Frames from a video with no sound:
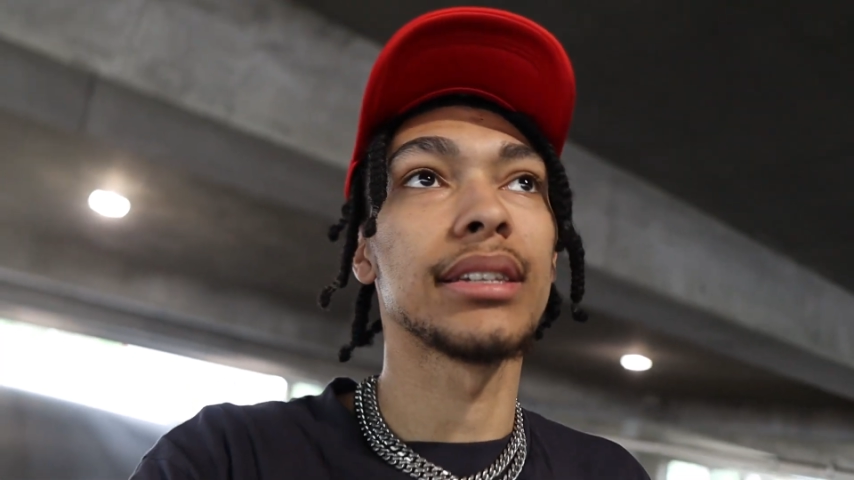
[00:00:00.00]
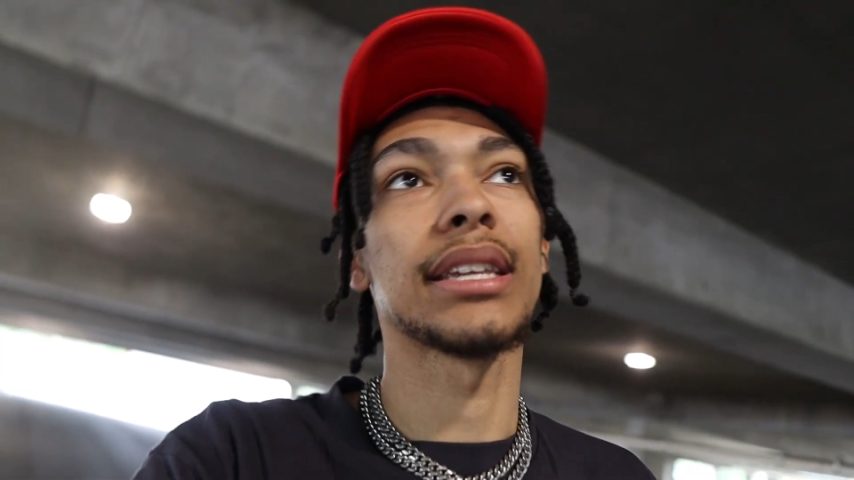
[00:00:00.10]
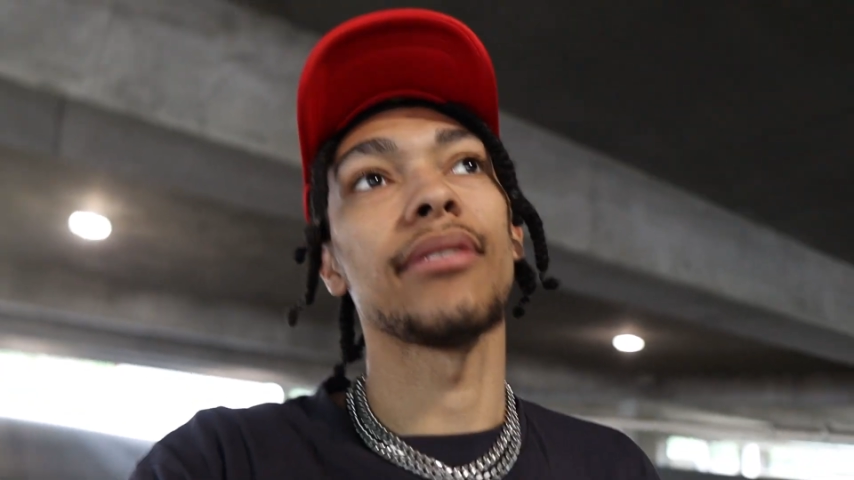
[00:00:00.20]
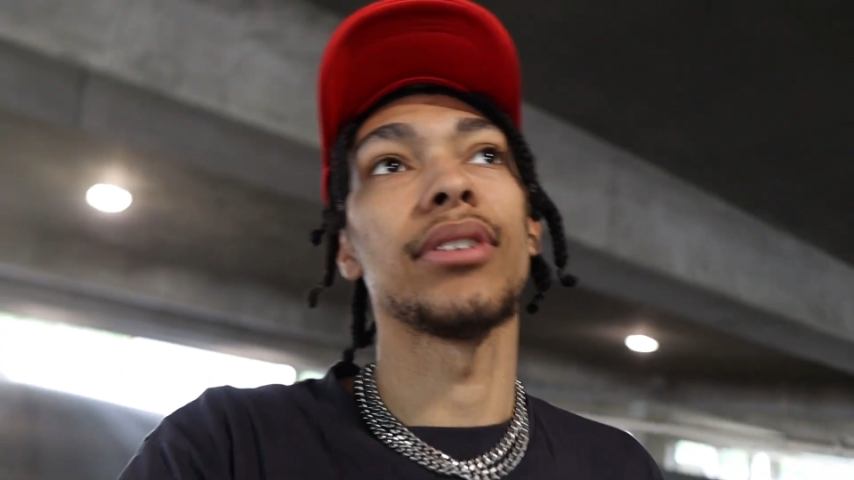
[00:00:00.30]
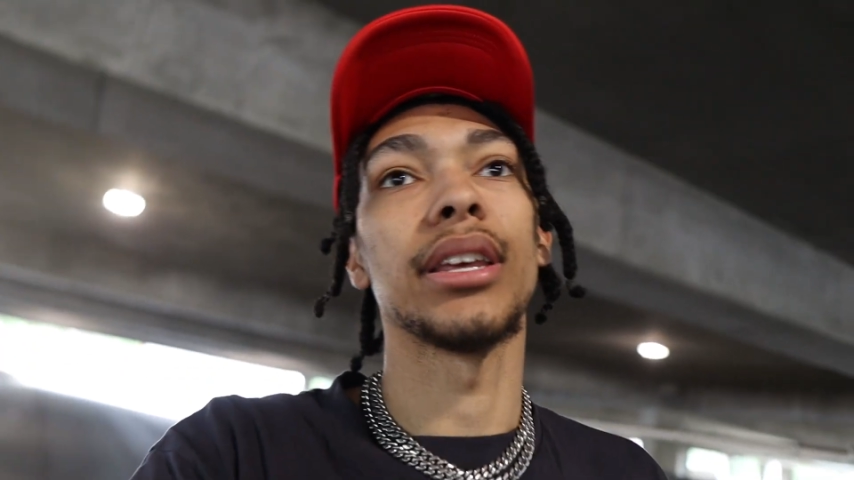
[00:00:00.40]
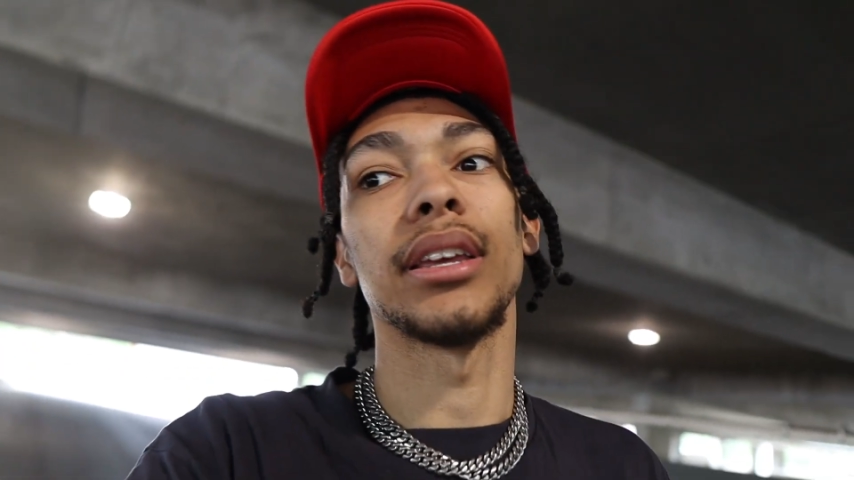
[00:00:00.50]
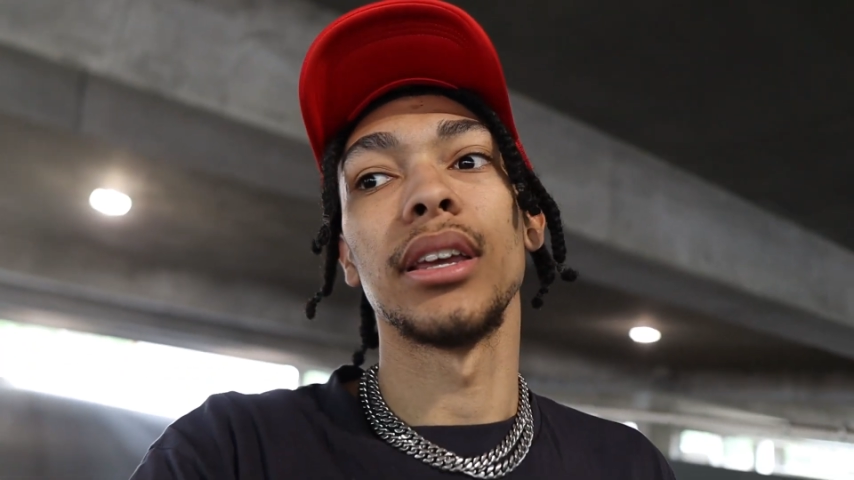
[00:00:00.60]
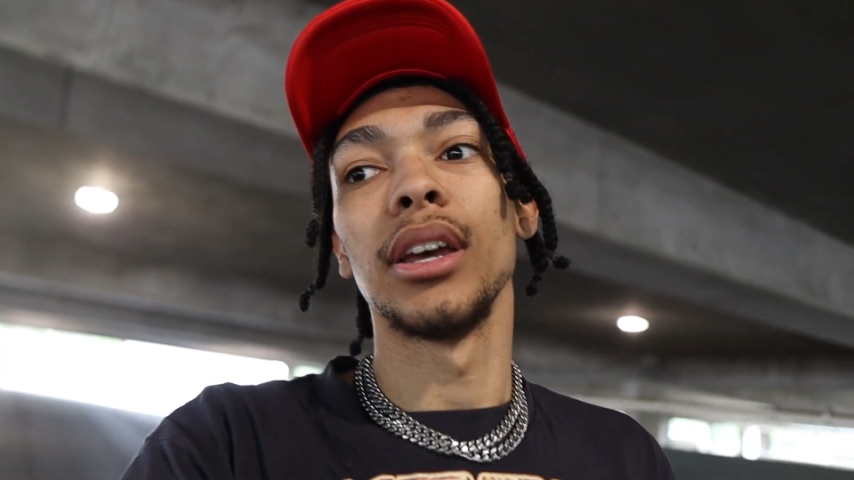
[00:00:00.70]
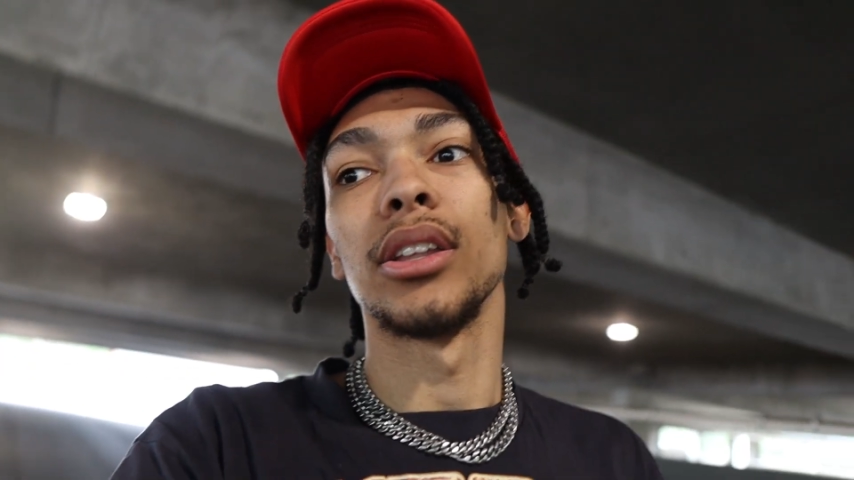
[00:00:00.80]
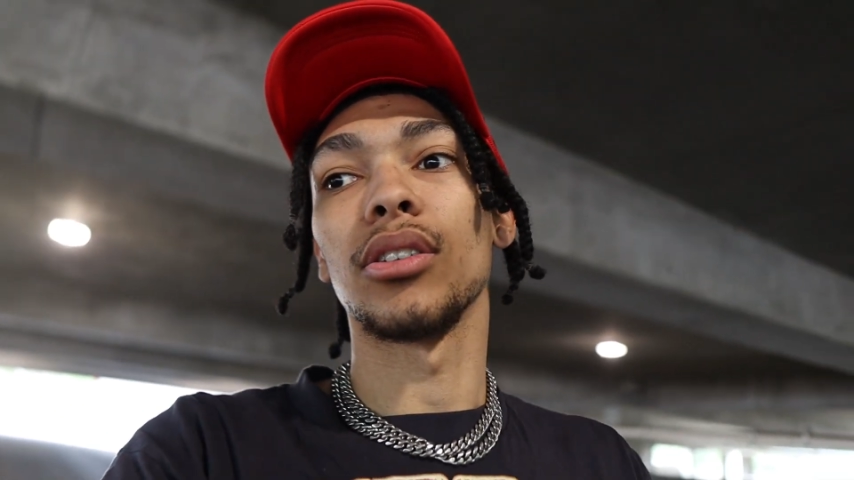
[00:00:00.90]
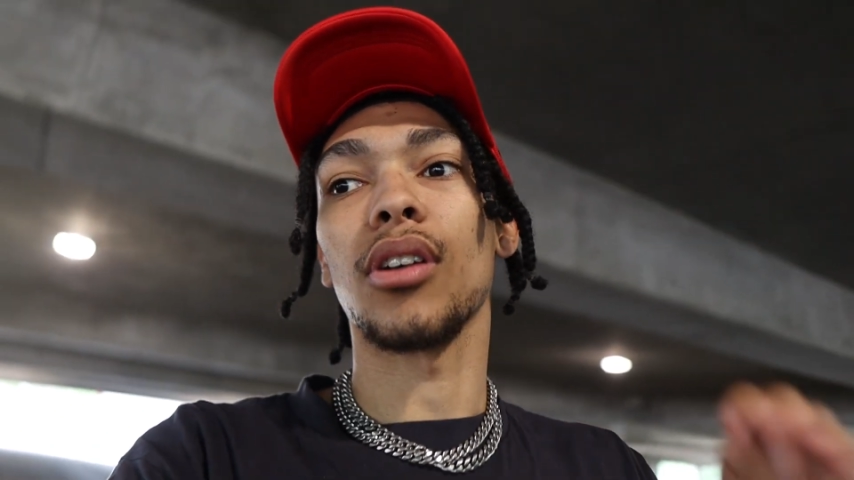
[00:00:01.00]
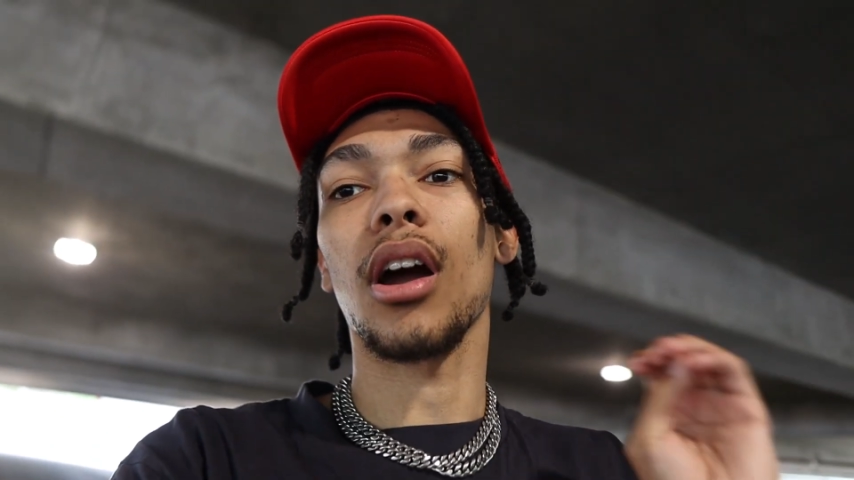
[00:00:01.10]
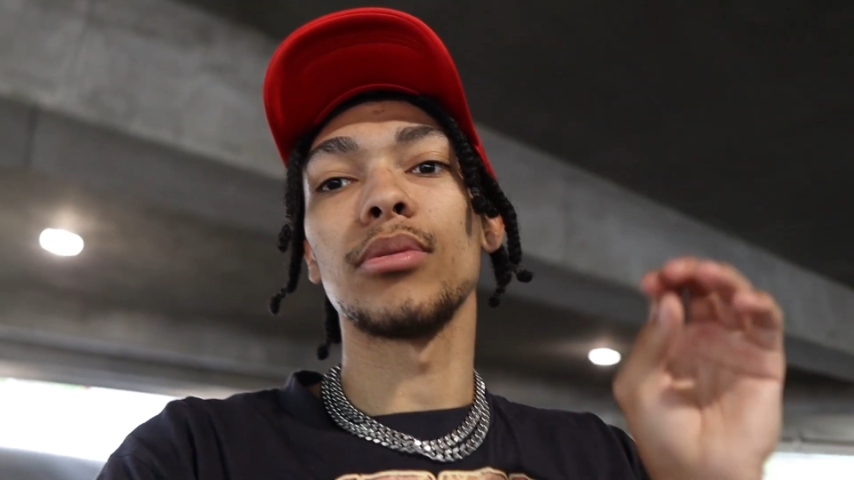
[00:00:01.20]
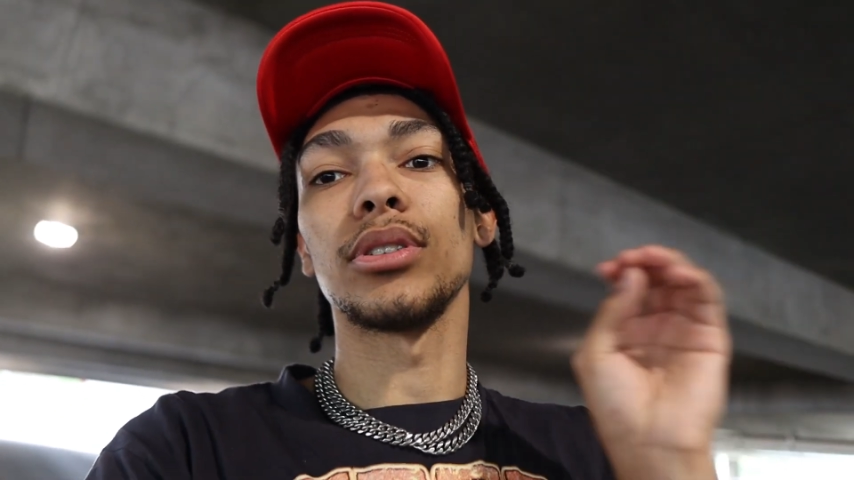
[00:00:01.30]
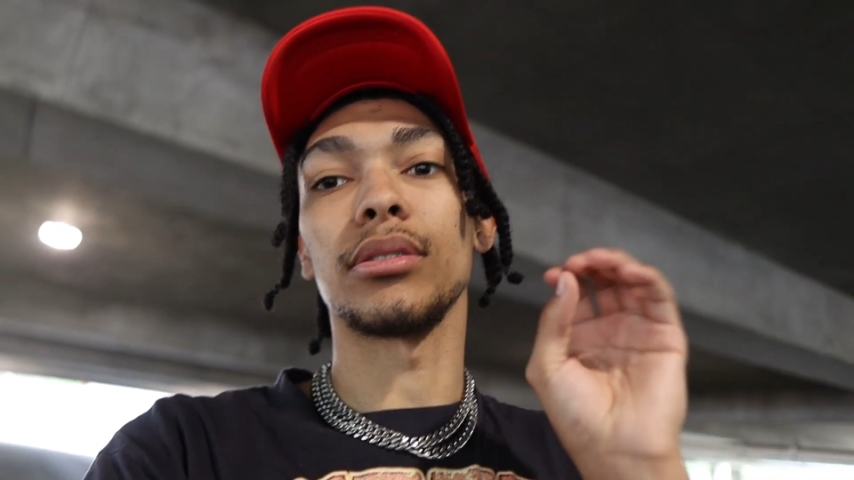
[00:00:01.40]
70, the
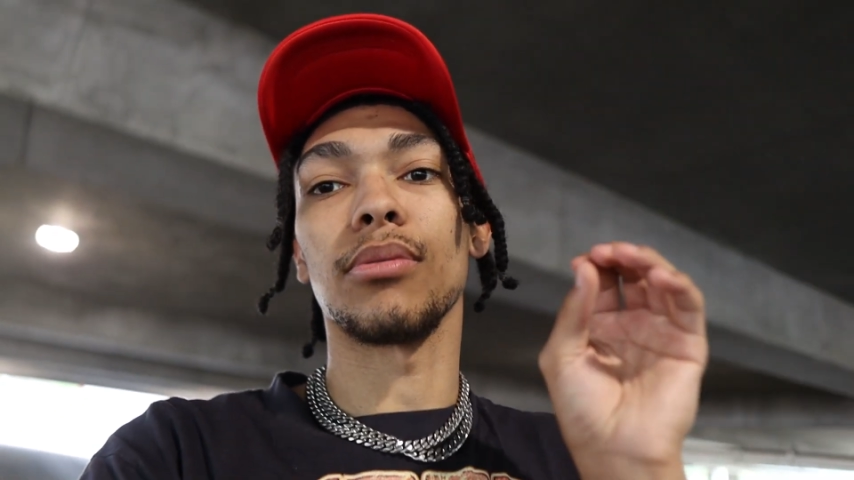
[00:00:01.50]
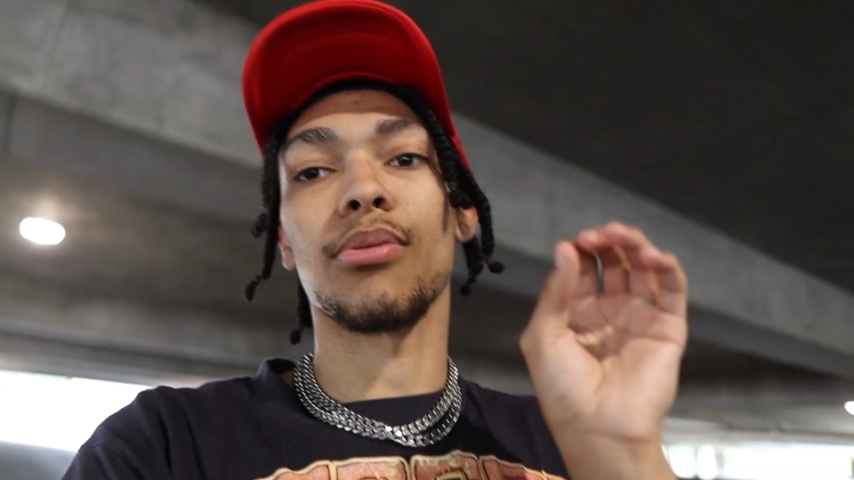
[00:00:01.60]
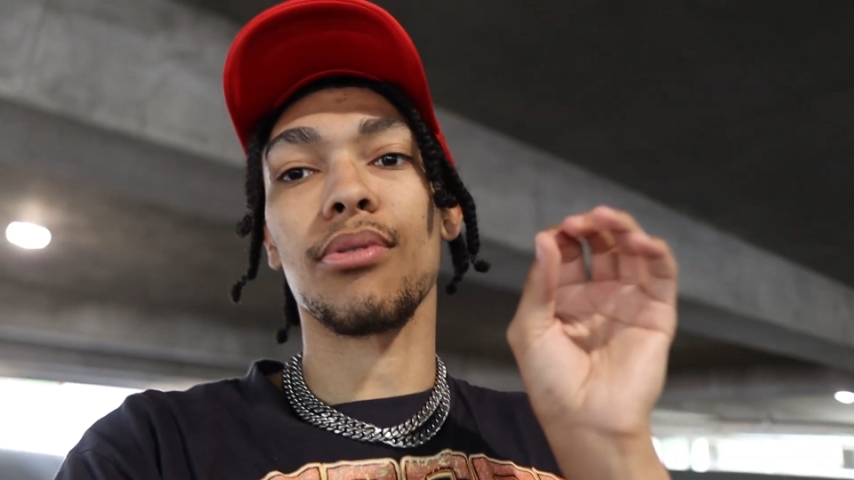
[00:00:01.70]
car will just,